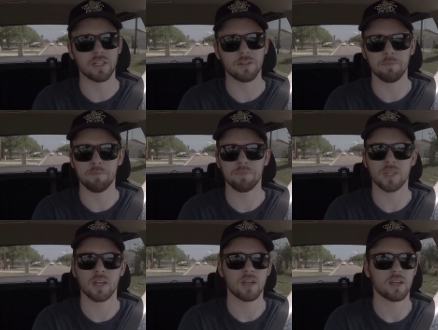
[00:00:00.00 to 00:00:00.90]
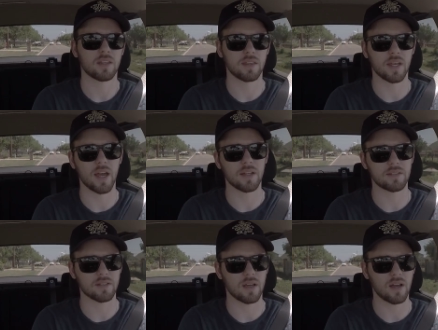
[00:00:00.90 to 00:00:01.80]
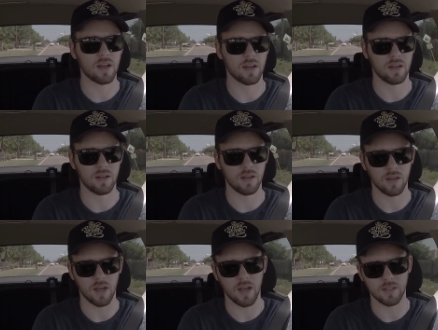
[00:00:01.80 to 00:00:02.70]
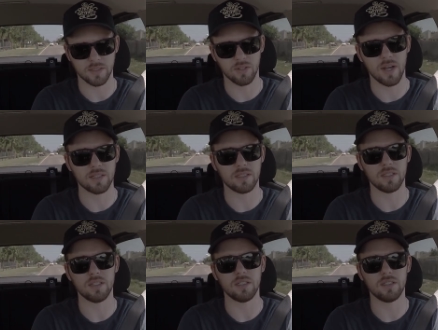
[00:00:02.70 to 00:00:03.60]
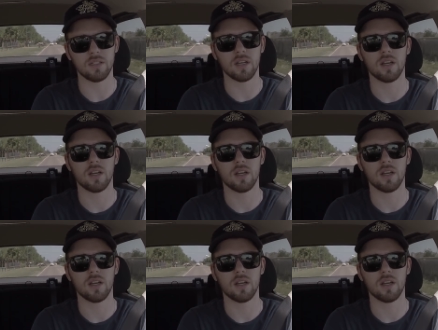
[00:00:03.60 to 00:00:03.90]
in it that uh, I still had the